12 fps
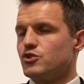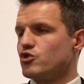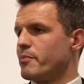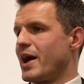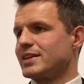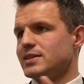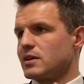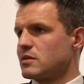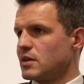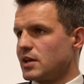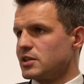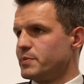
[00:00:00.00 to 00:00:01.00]
dramatic
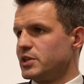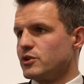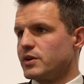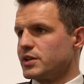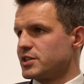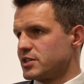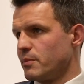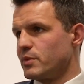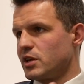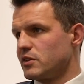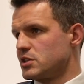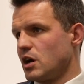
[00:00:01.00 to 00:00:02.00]
thing to be doing to
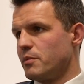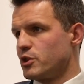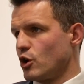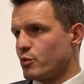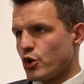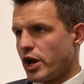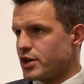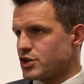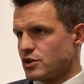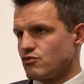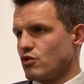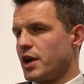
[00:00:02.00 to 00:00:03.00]
somebody at the time of the
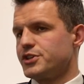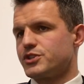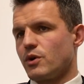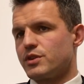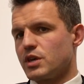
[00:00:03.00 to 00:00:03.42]
operation, right? So I